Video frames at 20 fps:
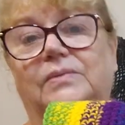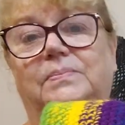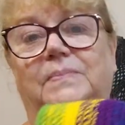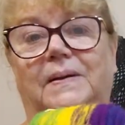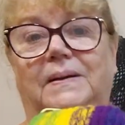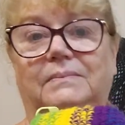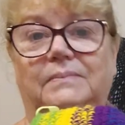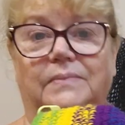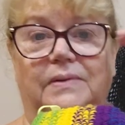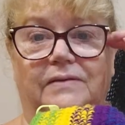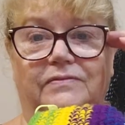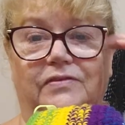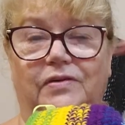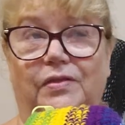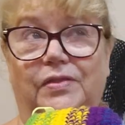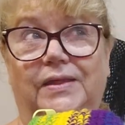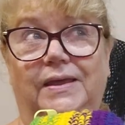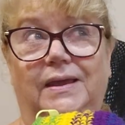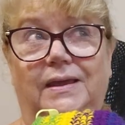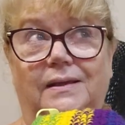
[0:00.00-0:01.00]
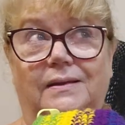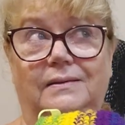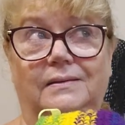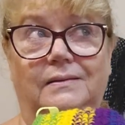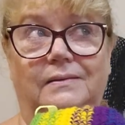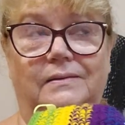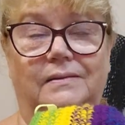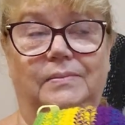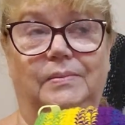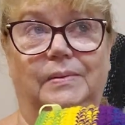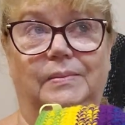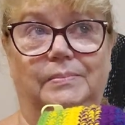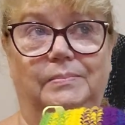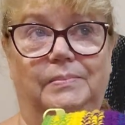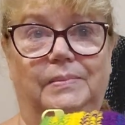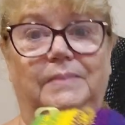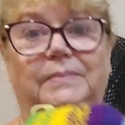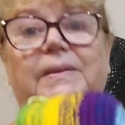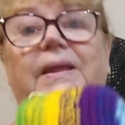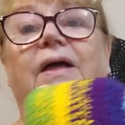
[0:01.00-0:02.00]
bump. I've got the head
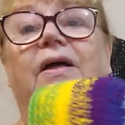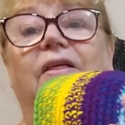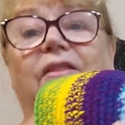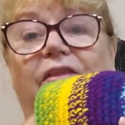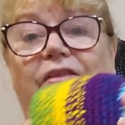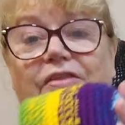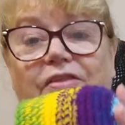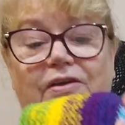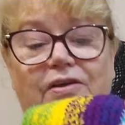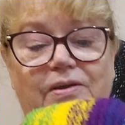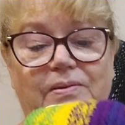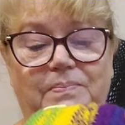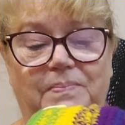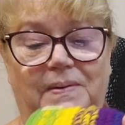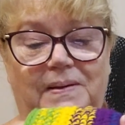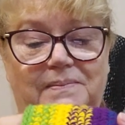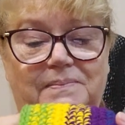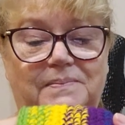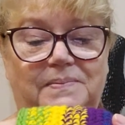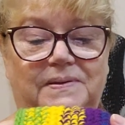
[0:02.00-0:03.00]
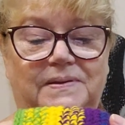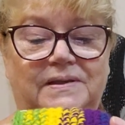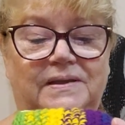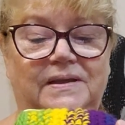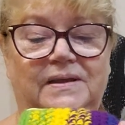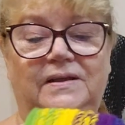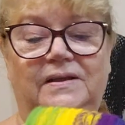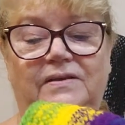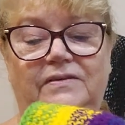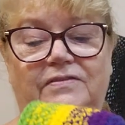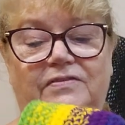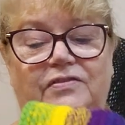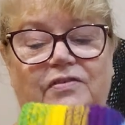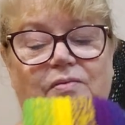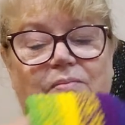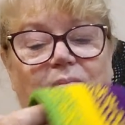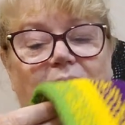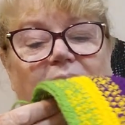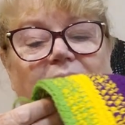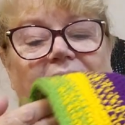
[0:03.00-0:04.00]
bump. The third bump
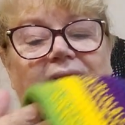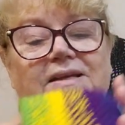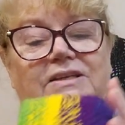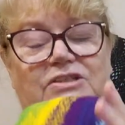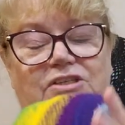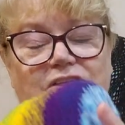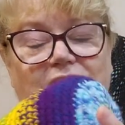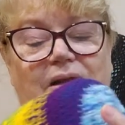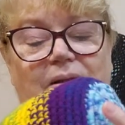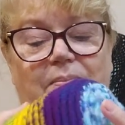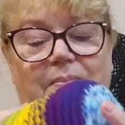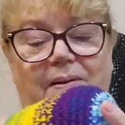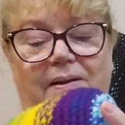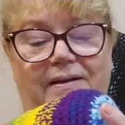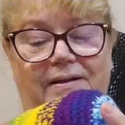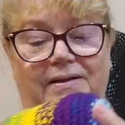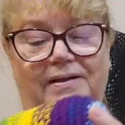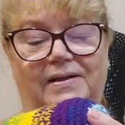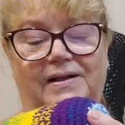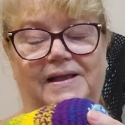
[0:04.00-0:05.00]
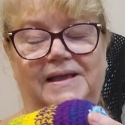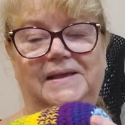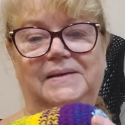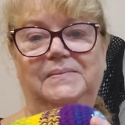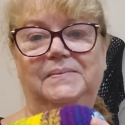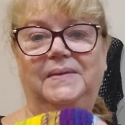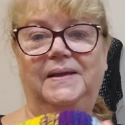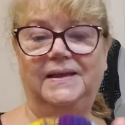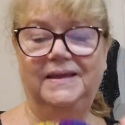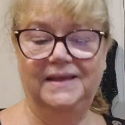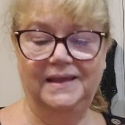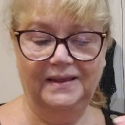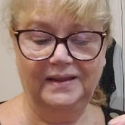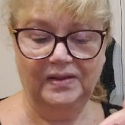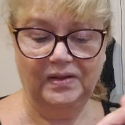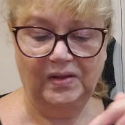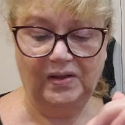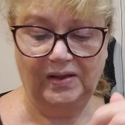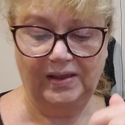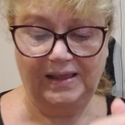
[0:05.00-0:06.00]
for my shutterbug I am
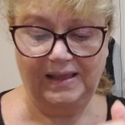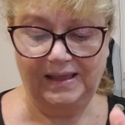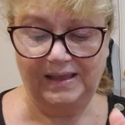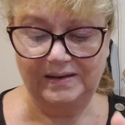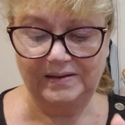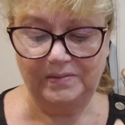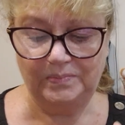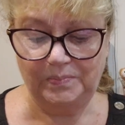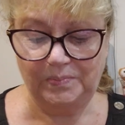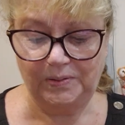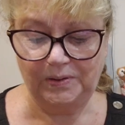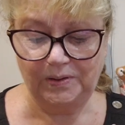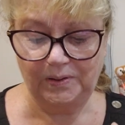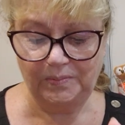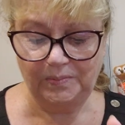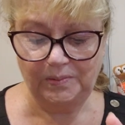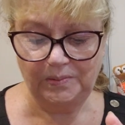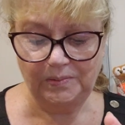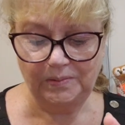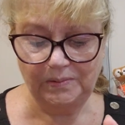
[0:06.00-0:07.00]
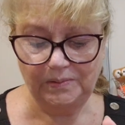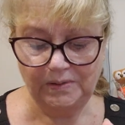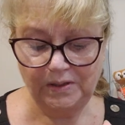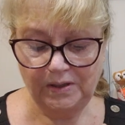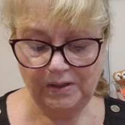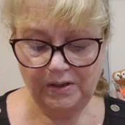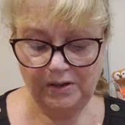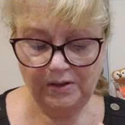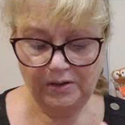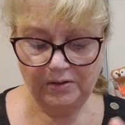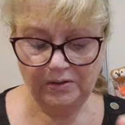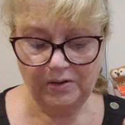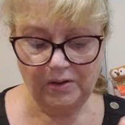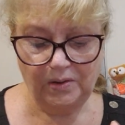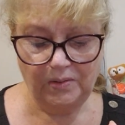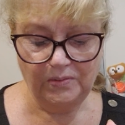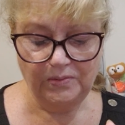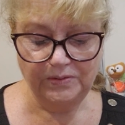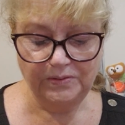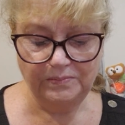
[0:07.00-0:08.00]
making. I added purple,
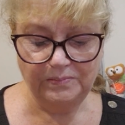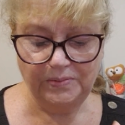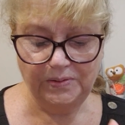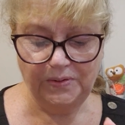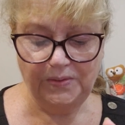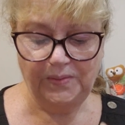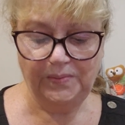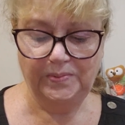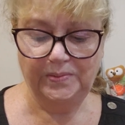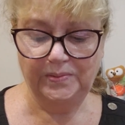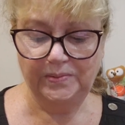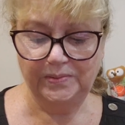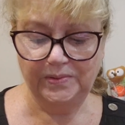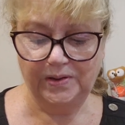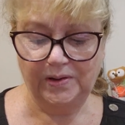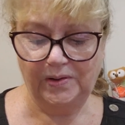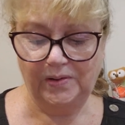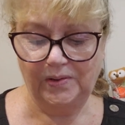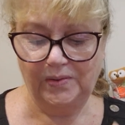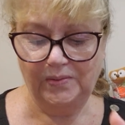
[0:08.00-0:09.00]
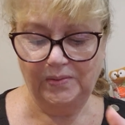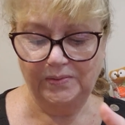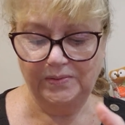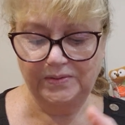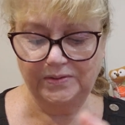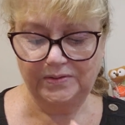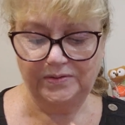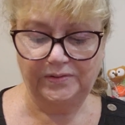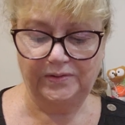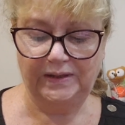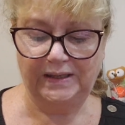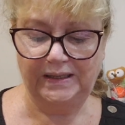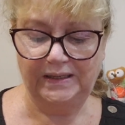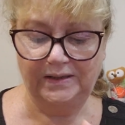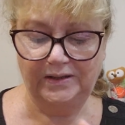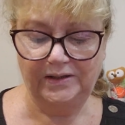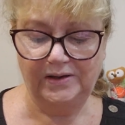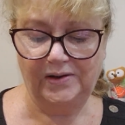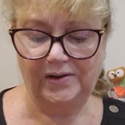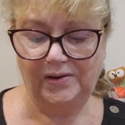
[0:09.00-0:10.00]
gold and purple, gold, green
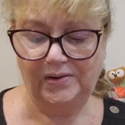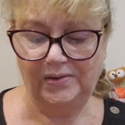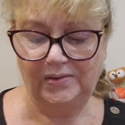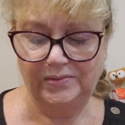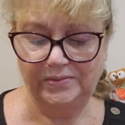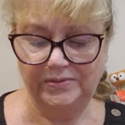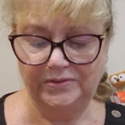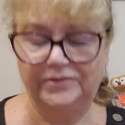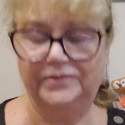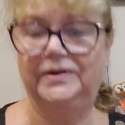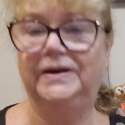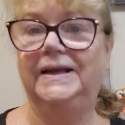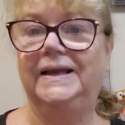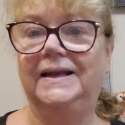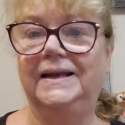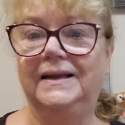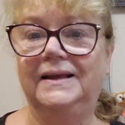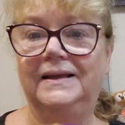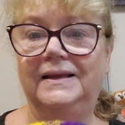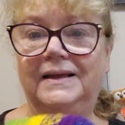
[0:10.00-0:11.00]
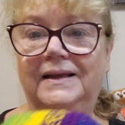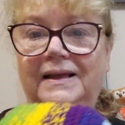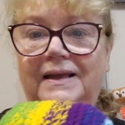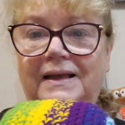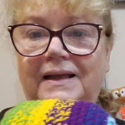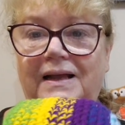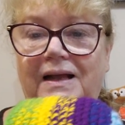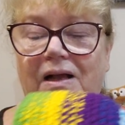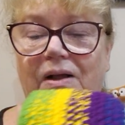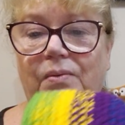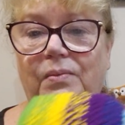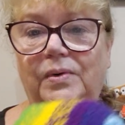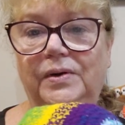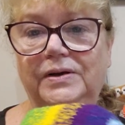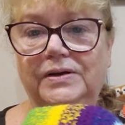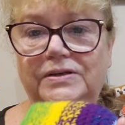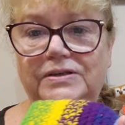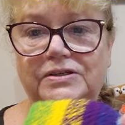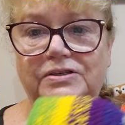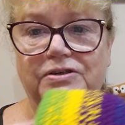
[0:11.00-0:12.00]
and gold, green. I
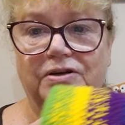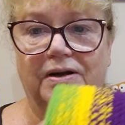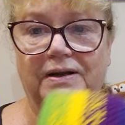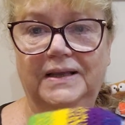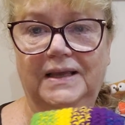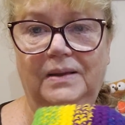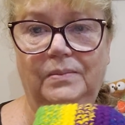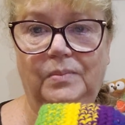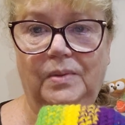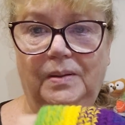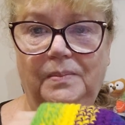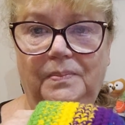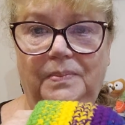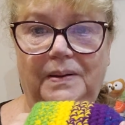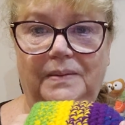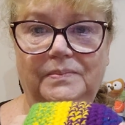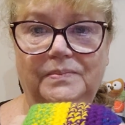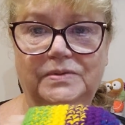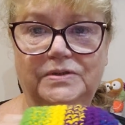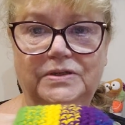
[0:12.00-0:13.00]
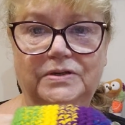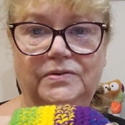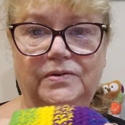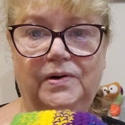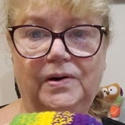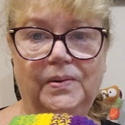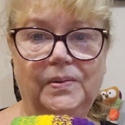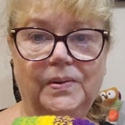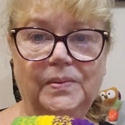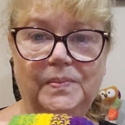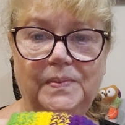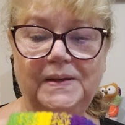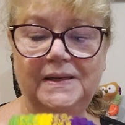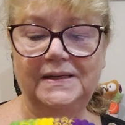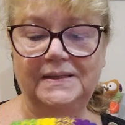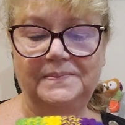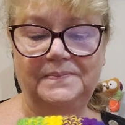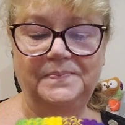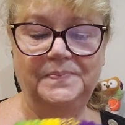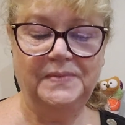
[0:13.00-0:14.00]
wanted to try and get my bump to grow a
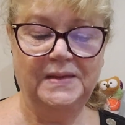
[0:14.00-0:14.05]
bit.